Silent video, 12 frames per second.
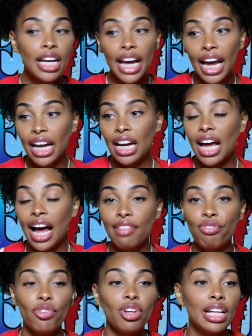And I
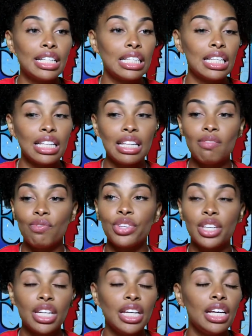feel as
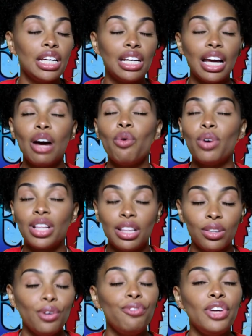with
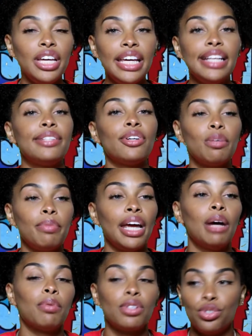Luffy, he's going to be
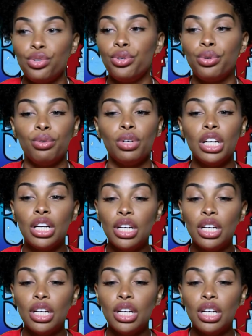able to